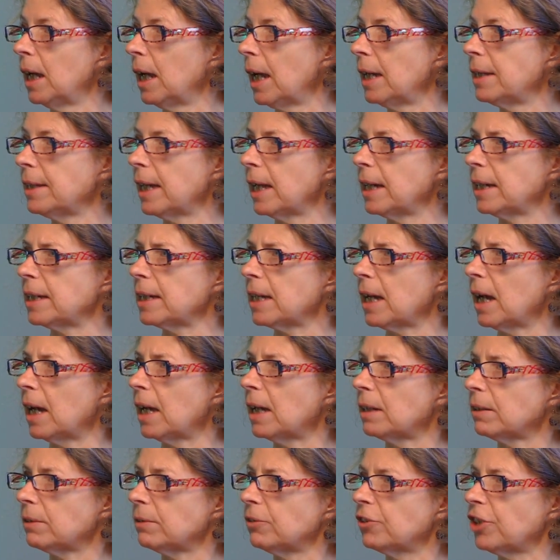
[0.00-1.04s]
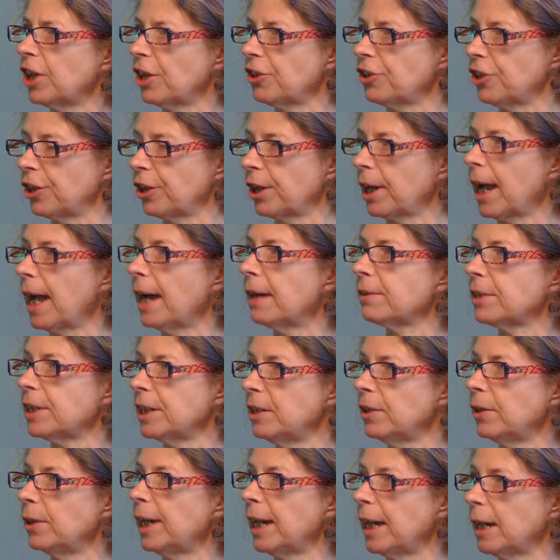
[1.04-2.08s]
and then uh, Cheshire. Cheshire County,
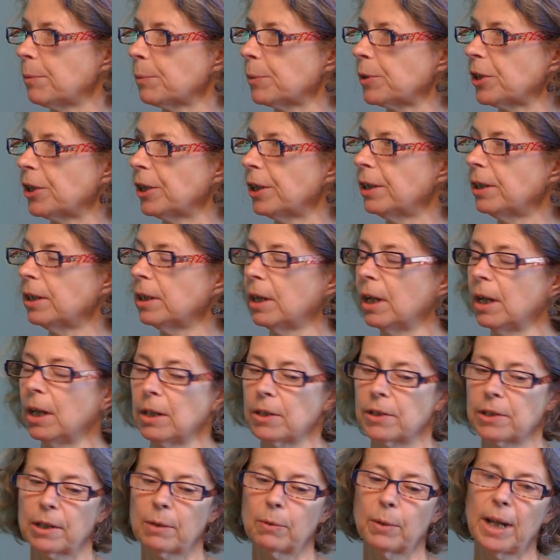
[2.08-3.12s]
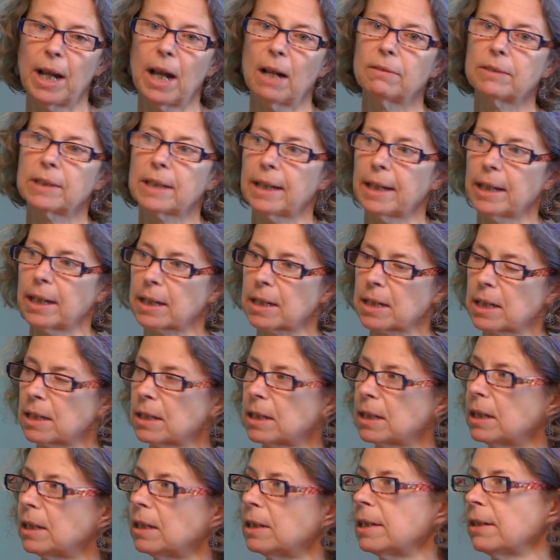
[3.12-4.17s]
New Hampshire. Mm -hmm. So mm-hmm. we have links
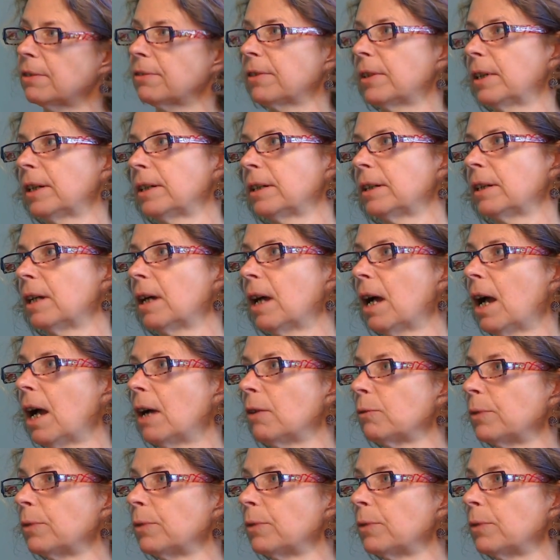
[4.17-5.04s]
to different uh,